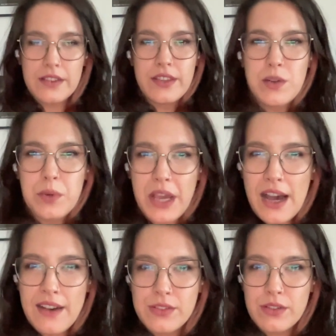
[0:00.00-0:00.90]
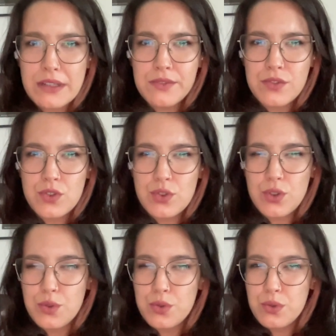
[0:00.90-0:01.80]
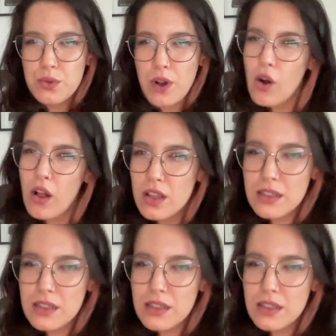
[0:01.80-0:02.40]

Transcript: I think we have around a